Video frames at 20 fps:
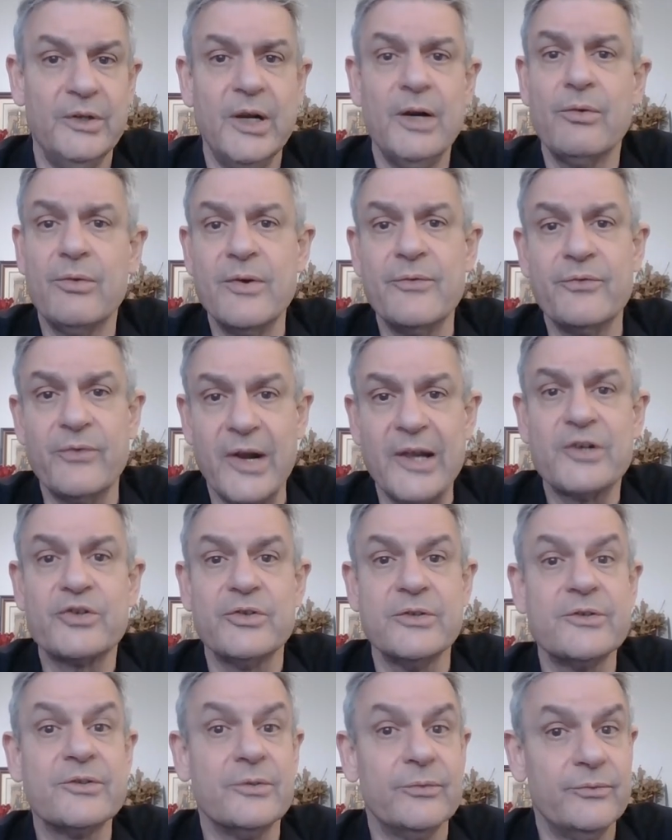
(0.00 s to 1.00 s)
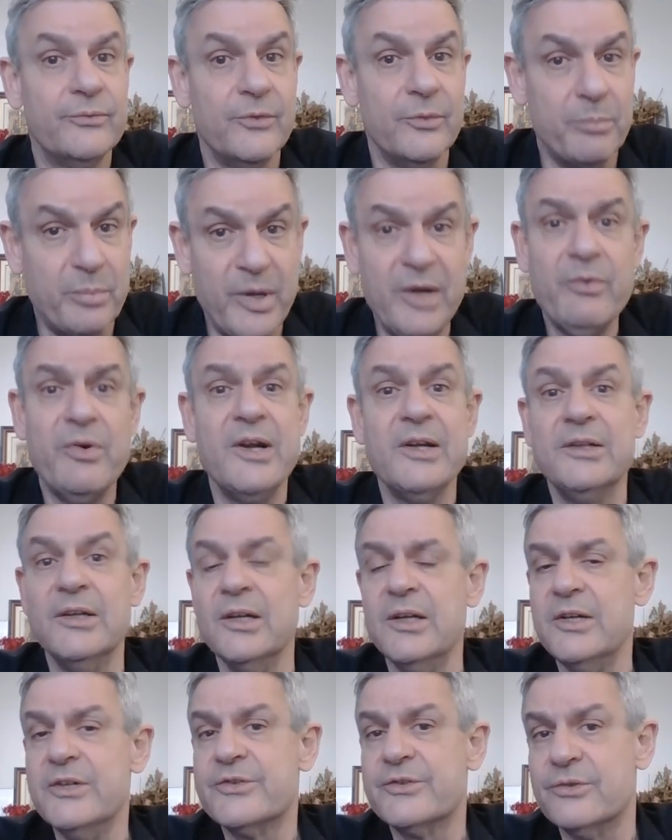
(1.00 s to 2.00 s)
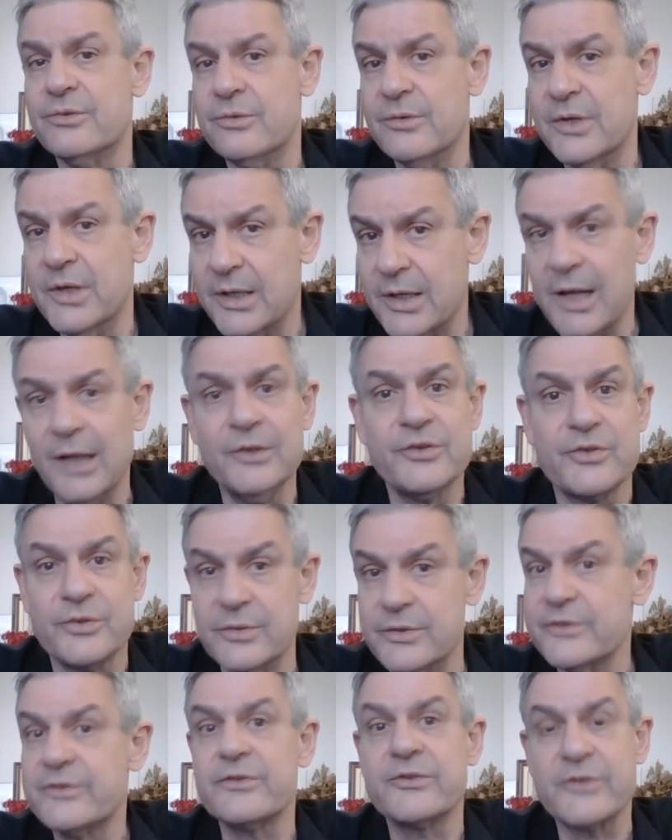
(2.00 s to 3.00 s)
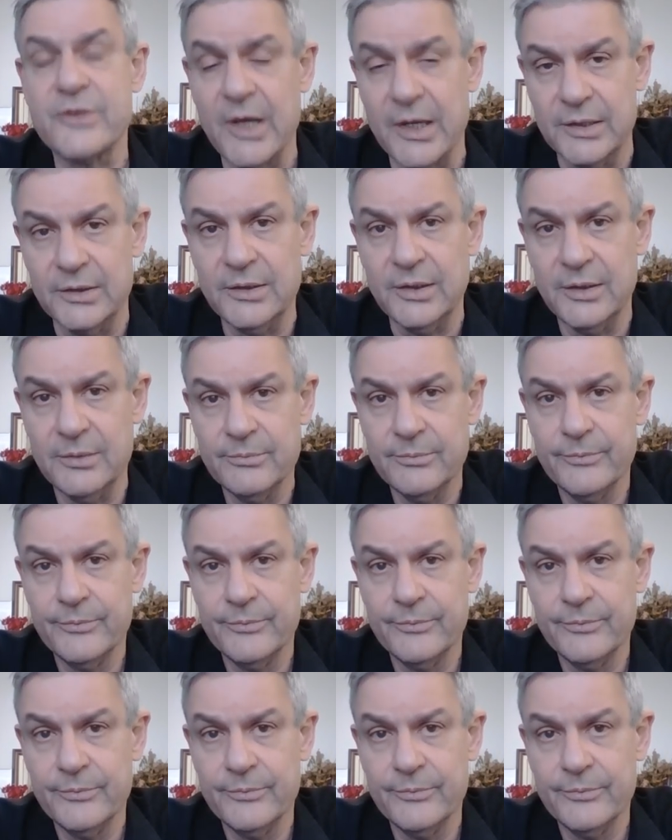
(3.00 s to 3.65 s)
They are reflections of the period in history, culture, and society.